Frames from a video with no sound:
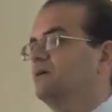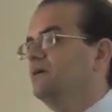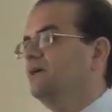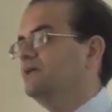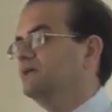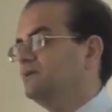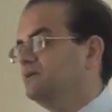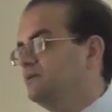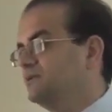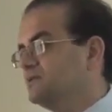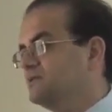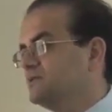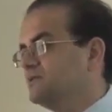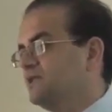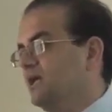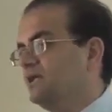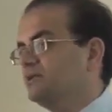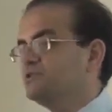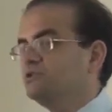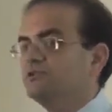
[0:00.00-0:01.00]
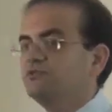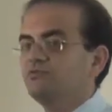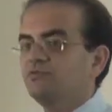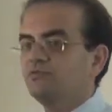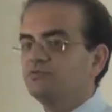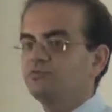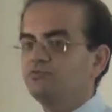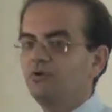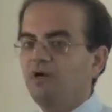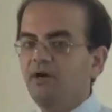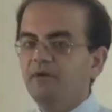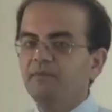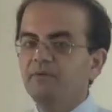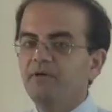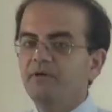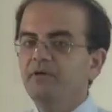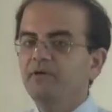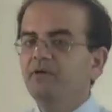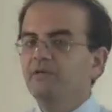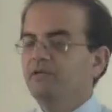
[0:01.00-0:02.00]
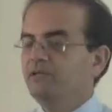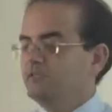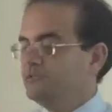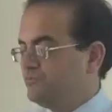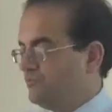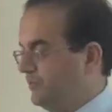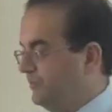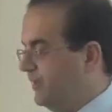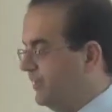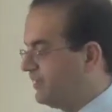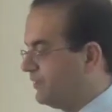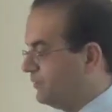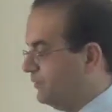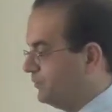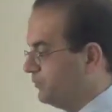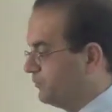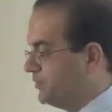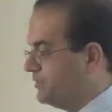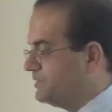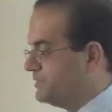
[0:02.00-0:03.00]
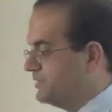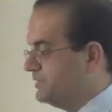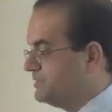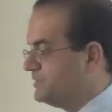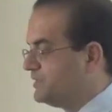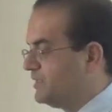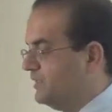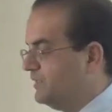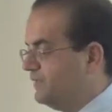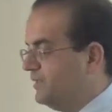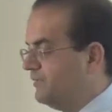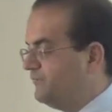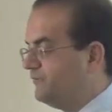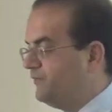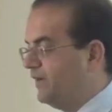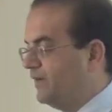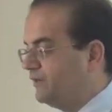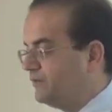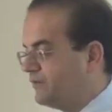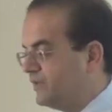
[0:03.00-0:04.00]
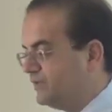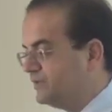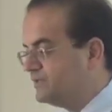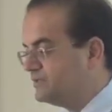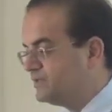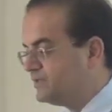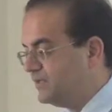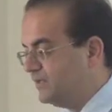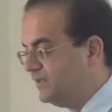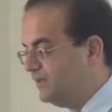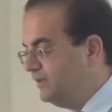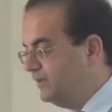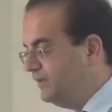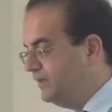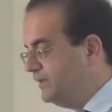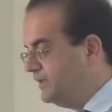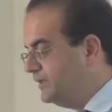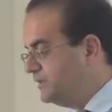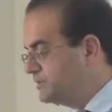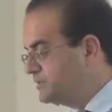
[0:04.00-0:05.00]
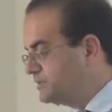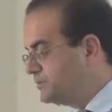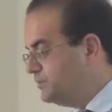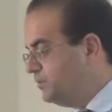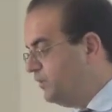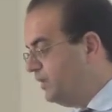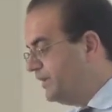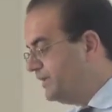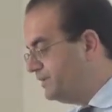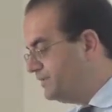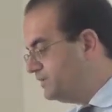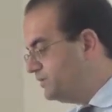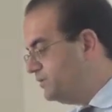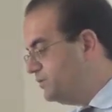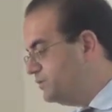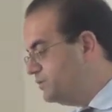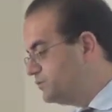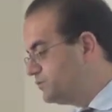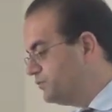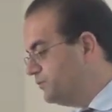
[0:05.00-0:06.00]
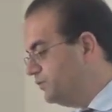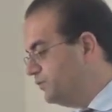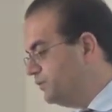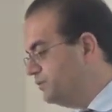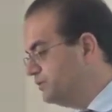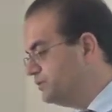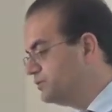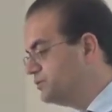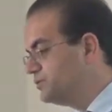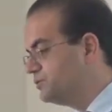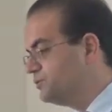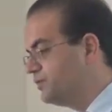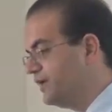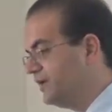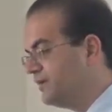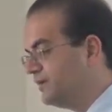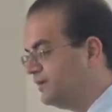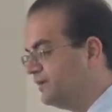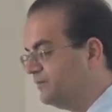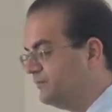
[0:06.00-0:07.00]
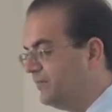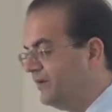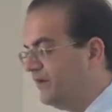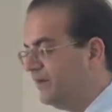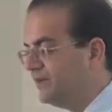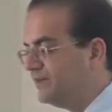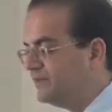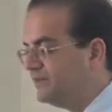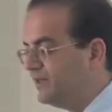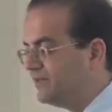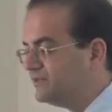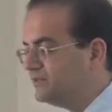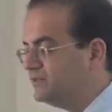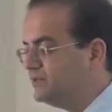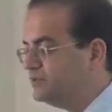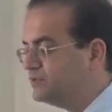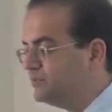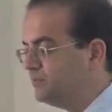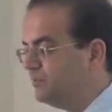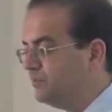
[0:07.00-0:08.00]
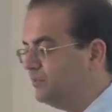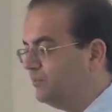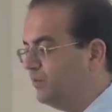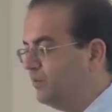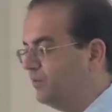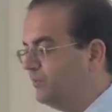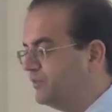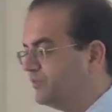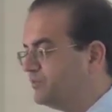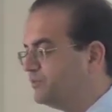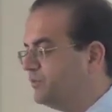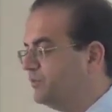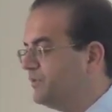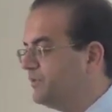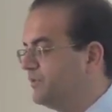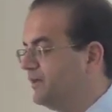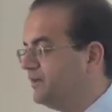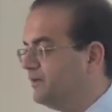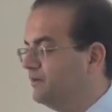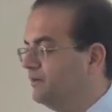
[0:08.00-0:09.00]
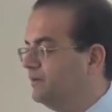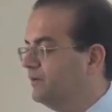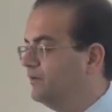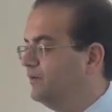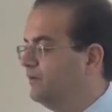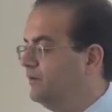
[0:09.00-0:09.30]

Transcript: And this is not just for trauma, it's for medical reasons. And they found that it's quite useful to try to combine that teachable moment with their.